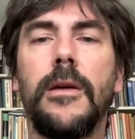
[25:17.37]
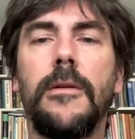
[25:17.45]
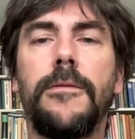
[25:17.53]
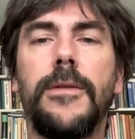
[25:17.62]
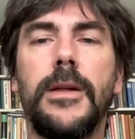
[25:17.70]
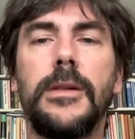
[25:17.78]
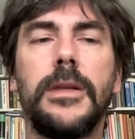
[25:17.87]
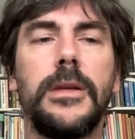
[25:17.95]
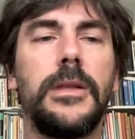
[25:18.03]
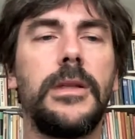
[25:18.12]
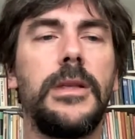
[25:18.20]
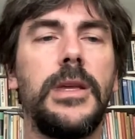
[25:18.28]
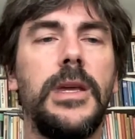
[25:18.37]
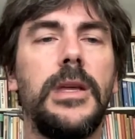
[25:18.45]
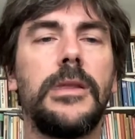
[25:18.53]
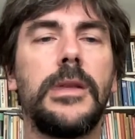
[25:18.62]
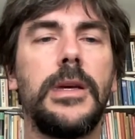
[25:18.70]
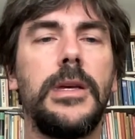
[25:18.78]
Phil didn't
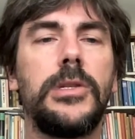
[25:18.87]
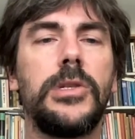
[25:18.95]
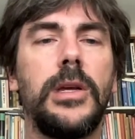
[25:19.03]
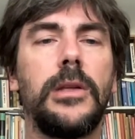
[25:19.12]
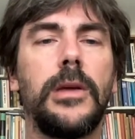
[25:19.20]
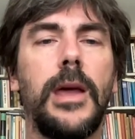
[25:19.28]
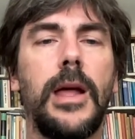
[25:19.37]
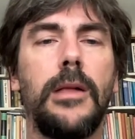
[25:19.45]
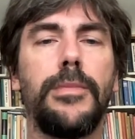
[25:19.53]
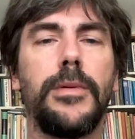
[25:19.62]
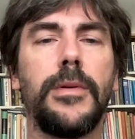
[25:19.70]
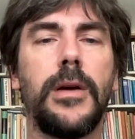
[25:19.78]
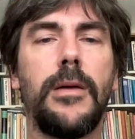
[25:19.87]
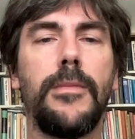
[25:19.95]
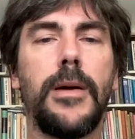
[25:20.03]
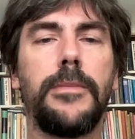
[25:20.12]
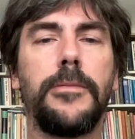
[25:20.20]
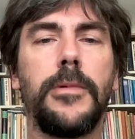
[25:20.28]
need the I Ching to help him come
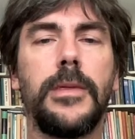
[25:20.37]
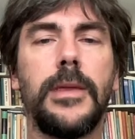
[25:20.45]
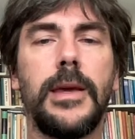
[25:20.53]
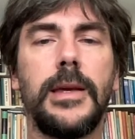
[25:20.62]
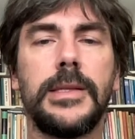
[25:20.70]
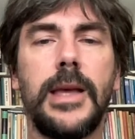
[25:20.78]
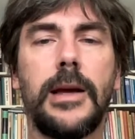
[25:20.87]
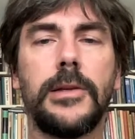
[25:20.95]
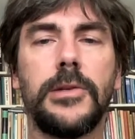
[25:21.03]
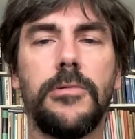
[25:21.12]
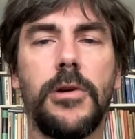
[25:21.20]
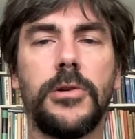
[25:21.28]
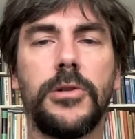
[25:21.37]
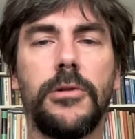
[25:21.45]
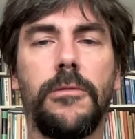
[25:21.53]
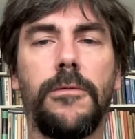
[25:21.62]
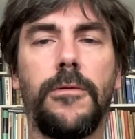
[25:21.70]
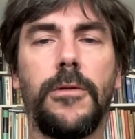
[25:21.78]
up with the exact
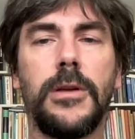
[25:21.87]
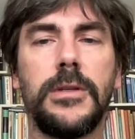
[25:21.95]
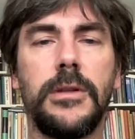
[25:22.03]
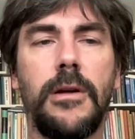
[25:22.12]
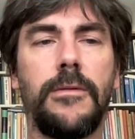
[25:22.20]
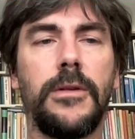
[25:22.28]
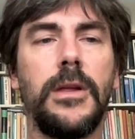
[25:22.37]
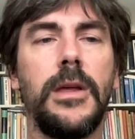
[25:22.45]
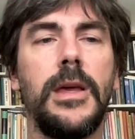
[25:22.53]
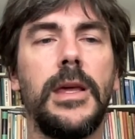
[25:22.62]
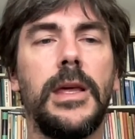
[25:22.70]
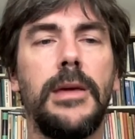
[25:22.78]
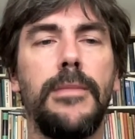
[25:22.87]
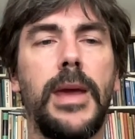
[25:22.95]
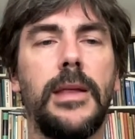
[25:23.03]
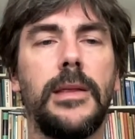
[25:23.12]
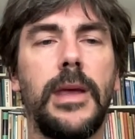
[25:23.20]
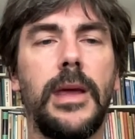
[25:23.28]
structure for his novel, he
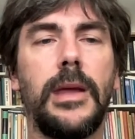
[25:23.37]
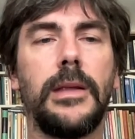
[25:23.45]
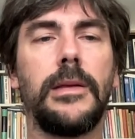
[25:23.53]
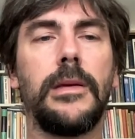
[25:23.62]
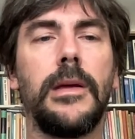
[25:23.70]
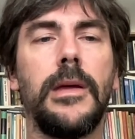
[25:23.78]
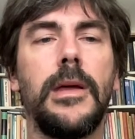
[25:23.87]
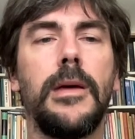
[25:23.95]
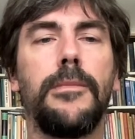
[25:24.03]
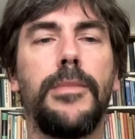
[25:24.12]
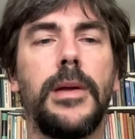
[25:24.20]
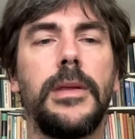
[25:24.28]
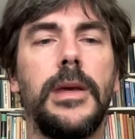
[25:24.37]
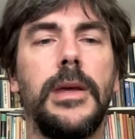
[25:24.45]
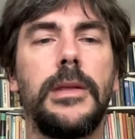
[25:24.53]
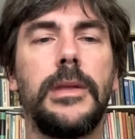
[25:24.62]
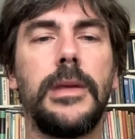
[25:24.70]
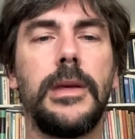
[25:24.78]
maintained, but
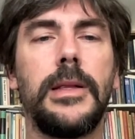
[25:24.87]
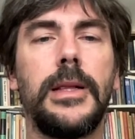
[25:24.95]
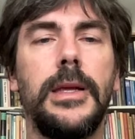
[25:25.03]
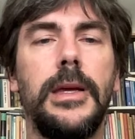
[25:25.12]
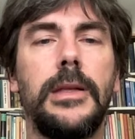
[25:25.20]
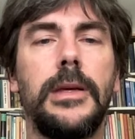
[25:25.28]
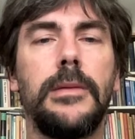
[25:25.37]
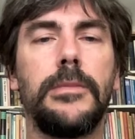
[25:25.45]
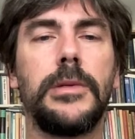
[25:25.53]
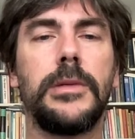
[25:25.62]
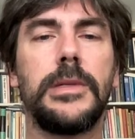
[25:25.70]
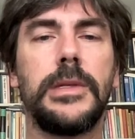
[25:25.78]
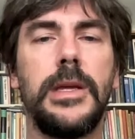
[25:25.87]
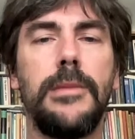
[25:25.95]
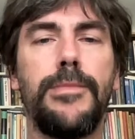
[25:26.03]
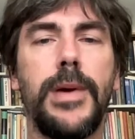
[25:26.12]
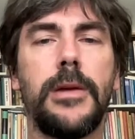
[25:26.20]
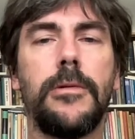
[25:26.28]
it did lead him to see
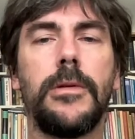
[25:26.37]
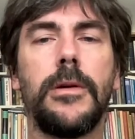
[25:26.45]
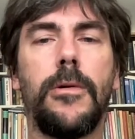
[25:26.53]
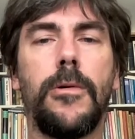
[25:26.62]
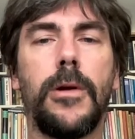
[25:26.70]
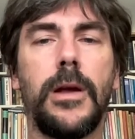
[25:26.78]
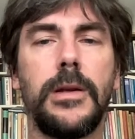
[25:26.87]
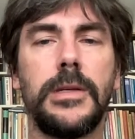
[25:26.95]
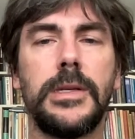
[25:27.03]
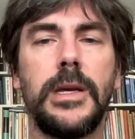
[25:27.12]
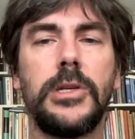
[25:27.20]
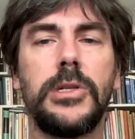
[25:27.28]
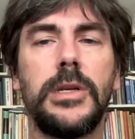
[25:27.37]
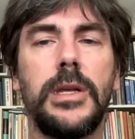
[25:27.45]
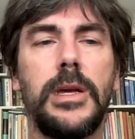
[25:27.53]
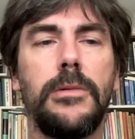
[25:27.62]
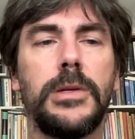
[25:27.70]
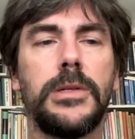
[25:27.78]
better the organization
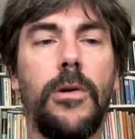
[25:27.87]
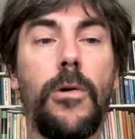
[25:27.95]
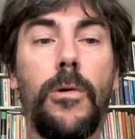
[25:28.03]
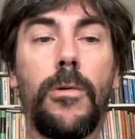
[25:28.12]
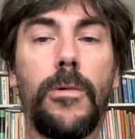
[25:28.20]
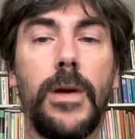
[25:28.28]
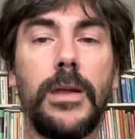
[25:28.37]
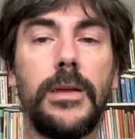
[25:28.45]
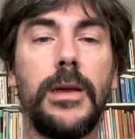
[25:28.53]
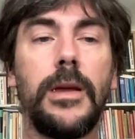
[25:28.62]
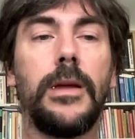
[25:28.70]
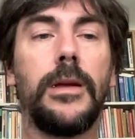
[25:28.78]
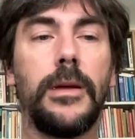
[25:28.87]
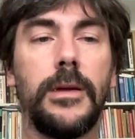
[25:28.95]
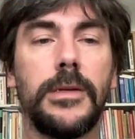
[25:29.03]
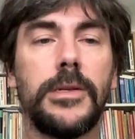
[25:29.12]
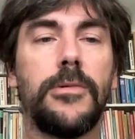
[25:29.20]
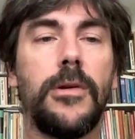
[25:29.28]
he was already
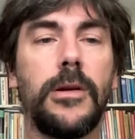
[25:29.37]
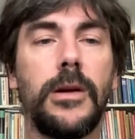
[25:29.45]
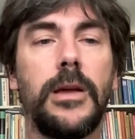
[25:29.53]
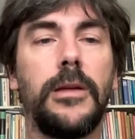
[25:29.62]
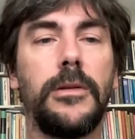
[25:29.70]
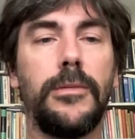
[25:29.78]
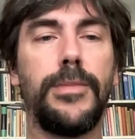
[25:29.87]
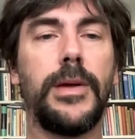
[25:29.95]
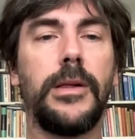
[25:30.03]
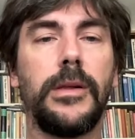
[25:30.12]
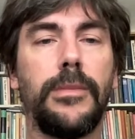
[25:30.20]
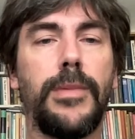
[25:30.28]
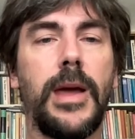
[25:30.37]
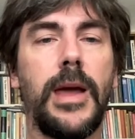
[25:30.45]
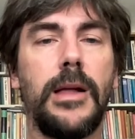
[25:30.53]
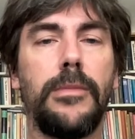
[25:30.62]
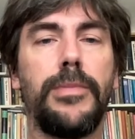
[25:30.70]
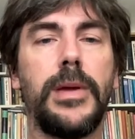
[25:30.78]
struggling to build by
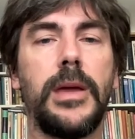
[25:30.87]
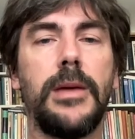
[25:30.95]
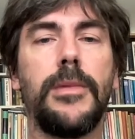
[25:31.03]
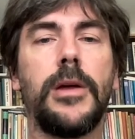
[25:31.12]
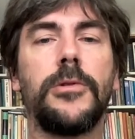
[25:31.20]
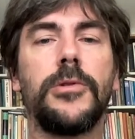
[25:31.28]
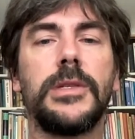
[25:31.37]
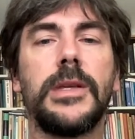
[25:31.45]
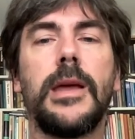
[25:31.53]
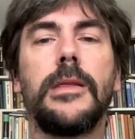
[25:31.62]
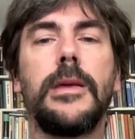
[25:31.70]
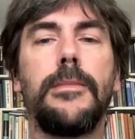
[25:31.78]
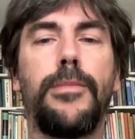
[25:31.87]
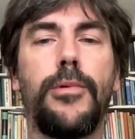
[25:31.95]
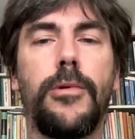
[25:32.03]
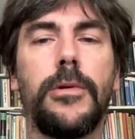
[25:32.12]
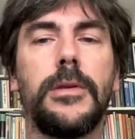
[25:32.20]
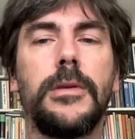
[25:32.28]
helping him understand the
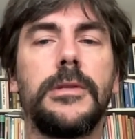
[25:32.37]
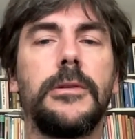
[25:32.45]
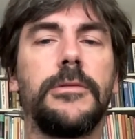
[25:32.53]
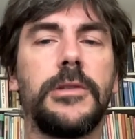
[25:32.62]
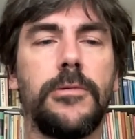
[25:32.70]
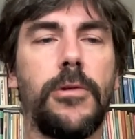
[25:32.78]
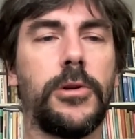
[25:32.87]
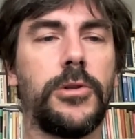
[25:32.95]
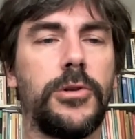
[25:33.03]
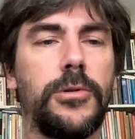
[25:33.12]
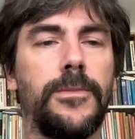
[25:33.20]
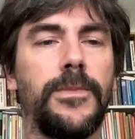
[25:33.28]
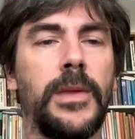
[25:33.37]
importance of structure.